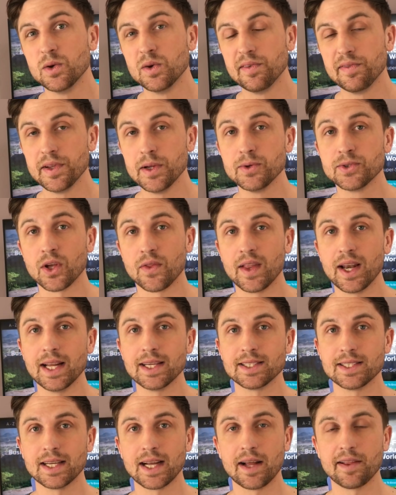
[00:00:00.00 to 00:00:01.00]
reviews on the
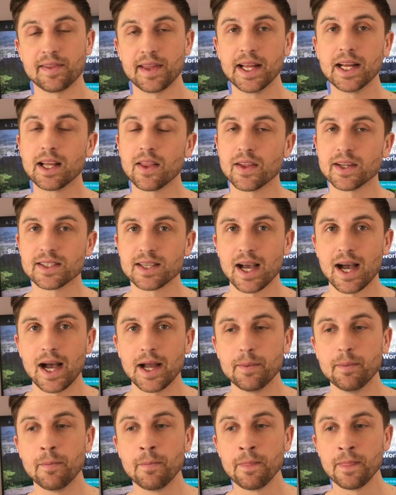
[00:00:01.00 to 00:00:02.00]
listing, I think, at the
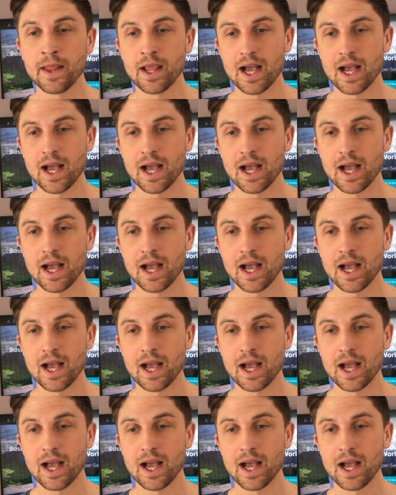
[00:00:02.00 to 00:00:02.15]
time,